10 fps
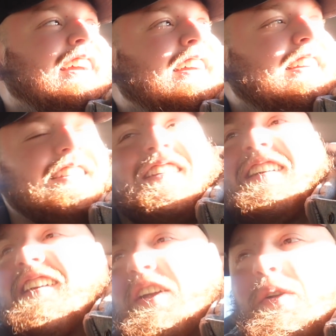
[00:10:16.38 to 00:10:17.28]
or
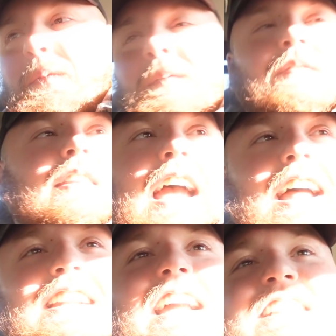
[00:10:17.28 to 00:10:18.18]
penis.
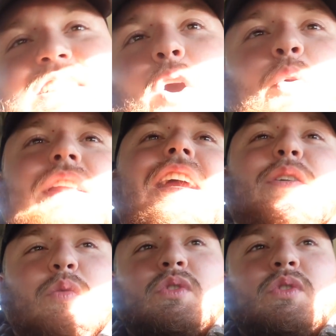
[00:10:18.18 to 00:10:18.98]
And it's only